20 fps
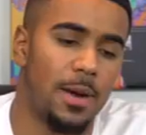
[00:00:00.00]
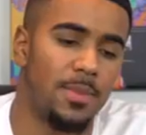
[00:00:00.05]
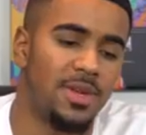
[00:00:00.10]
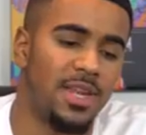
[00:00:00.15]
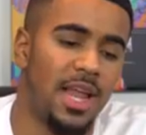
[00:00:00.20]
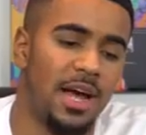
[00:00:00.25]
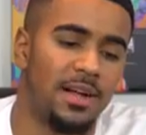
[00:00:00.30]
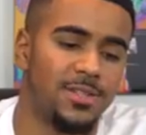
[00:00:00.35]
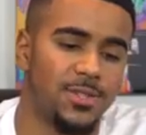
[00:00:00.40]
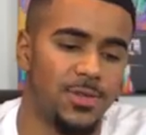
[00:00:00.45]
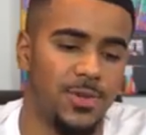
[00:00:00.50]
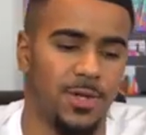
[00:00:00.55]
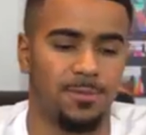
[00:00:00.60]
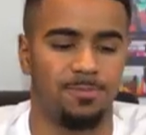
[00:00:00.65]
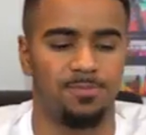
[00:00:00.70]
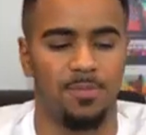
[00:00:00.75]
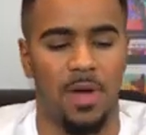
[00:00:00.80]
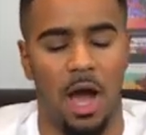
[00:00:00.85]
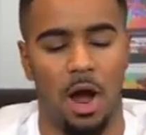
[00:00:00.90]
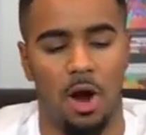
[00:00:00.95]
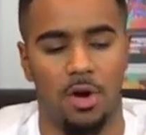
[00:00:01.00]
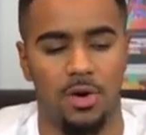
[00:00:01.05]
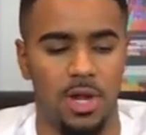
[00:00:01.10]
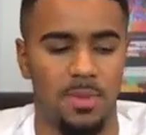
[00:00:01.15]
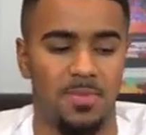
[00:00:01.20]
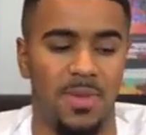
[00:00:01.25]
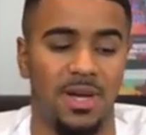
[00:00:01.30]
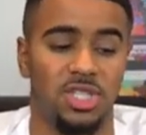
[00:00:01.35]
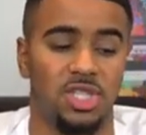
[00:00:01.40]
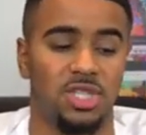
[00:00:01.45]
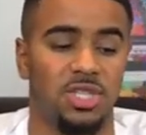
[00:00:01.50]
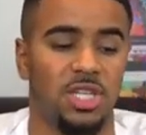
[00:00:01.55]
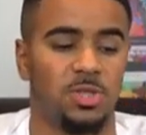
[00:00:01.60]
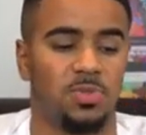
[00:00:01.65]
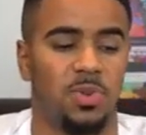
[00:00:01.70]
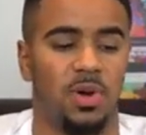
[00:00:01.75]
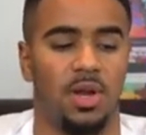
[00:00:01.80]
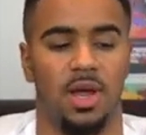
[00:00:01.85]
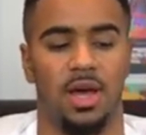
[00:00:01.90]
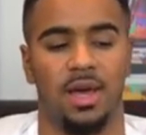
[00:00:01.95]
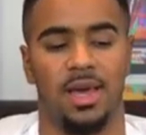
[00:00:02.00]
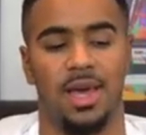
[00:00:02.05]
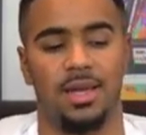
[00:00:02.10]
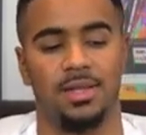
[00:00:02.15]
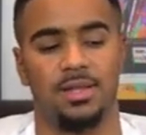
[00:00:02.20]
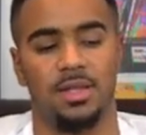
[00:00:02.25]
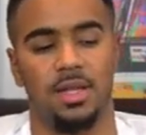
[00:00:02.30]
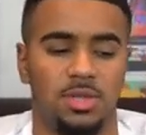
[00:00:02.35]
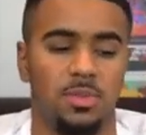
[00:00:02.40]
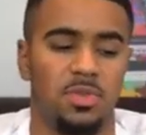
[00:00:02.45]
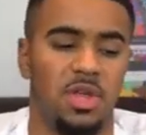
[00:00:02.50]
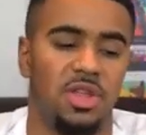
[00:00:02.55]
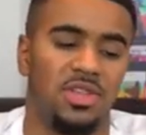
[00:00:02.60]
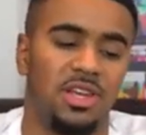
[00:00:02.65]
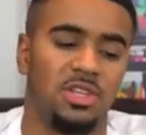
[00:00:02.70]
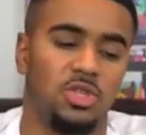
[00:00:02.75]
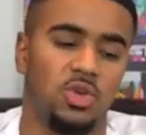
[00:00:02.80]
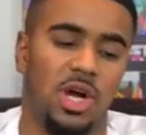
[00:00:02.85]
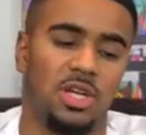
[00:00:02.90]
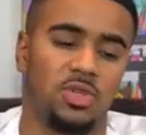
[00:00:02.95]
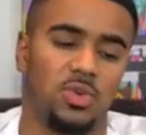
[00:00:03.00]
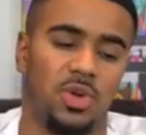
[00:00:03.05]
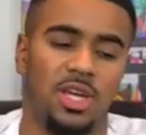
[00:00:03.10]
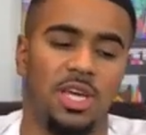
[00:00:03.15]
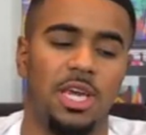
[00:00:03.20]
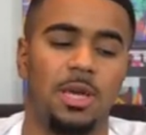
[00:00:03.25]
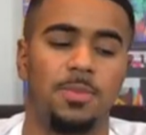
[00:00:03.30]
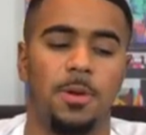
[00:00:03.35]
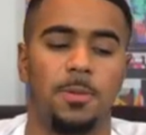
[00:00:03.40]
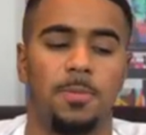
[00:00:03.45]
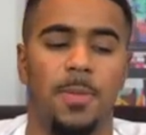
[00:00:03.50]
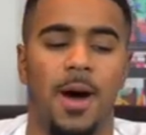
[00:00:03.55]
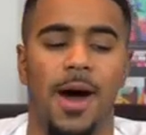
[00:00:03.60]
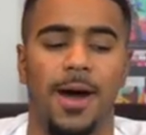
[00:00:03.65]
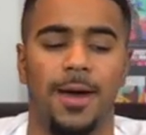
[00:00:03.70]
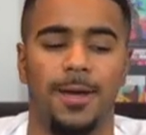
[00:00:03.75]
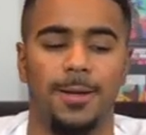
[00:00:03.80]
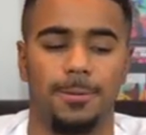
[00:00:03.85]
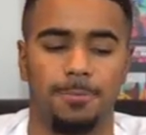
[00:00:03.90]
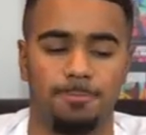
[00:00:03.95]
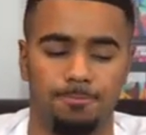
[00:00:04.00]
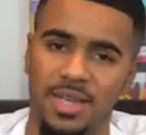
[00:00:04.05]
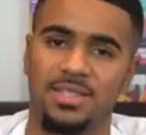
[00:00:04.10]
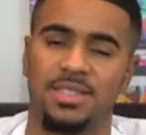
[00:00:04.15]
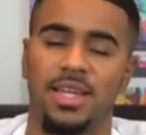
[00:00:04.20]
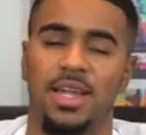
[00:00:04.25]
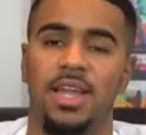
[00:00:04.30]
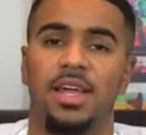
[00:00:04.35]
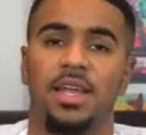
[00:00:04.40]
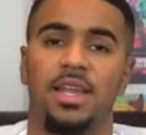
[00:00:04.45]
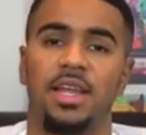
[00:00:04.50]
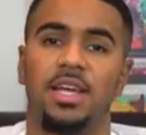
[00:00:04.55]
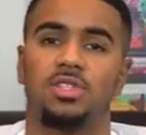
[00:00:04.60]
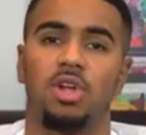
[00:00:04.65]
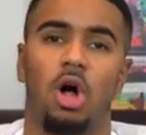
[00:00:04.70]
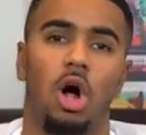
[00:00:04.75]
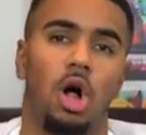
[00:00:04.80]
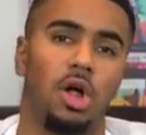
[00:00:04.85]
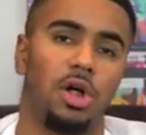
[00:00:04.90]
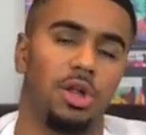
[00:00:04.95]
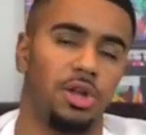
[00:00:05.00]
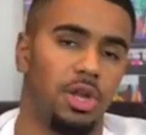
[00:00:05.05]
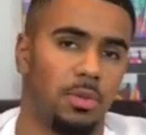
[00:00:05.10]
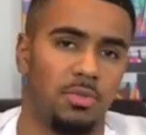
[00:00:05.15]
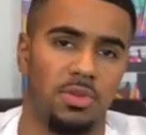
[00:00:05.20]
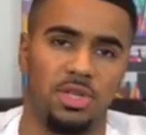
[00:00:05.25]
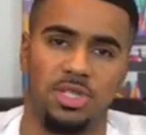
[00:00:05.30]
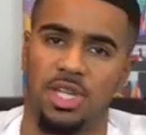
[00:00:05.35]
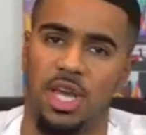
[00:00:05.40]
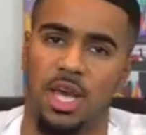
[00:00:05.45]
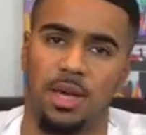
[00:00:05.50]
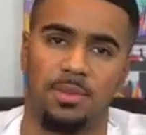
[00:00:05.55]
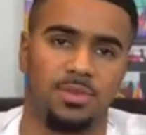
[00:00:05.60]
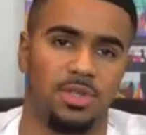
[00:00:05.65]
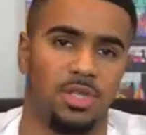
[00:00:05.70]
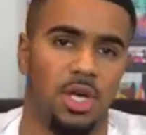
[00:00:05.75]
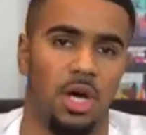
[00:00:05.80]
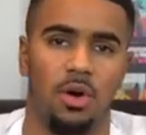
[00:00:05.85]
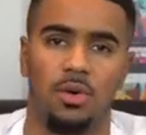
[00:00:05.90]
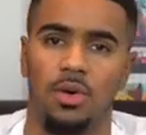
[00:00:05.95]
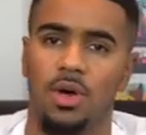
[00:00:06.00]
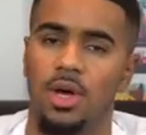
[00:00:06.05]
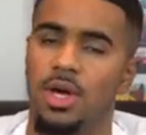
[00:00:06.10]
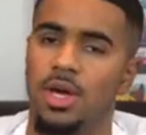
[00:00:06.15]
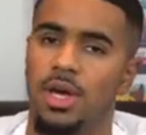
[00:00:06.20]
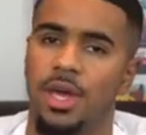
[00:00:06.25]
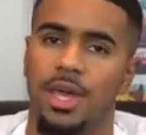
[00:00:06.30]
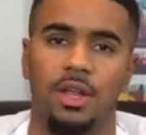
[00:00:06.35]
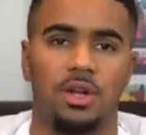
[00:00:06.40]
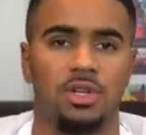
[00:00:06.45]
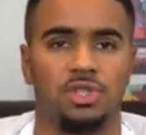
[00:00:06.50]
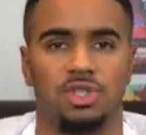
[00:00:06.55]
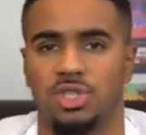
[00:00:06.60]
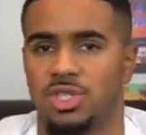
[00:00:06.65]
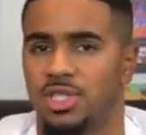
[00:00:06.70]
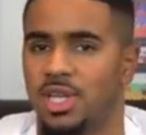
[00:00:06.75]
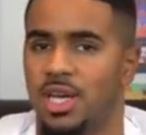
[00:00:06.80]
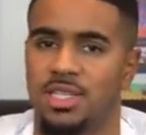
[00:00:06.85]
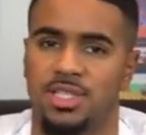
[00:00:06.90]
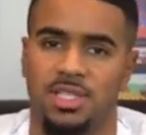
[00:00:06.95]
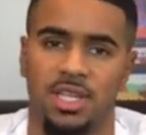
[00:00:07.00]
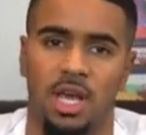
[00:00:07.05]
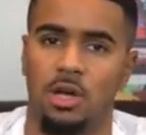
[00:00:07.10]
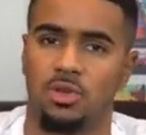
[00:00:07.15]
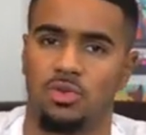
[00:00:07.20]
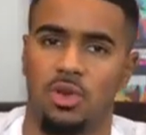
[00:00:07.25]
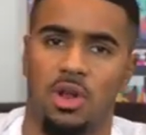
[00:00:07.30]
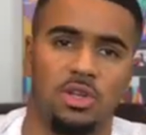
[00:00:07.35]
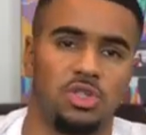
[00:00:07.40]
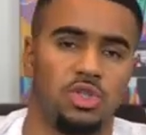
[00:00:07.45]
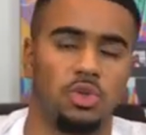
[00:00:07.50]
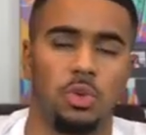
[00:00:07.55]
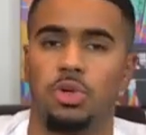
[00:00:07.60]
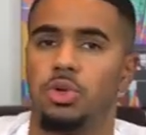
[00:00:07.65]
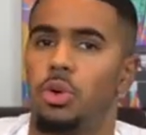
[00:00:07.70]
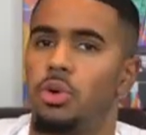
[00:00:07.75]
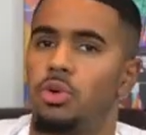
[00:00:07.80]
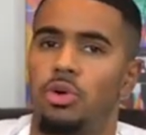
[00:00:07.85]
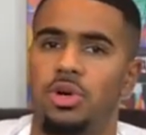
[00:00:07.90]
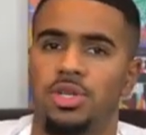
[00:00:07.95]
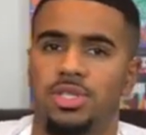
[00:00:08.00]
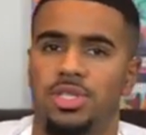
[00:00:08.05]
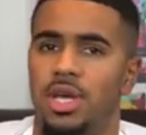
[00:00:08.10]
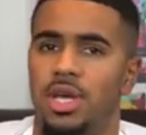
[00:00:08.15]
coming down to it, I already mentioned this, but again, some of the things you guys want to keep in mind is that it is all a numbers game. So, it's just like sales. When I was doing door-to-door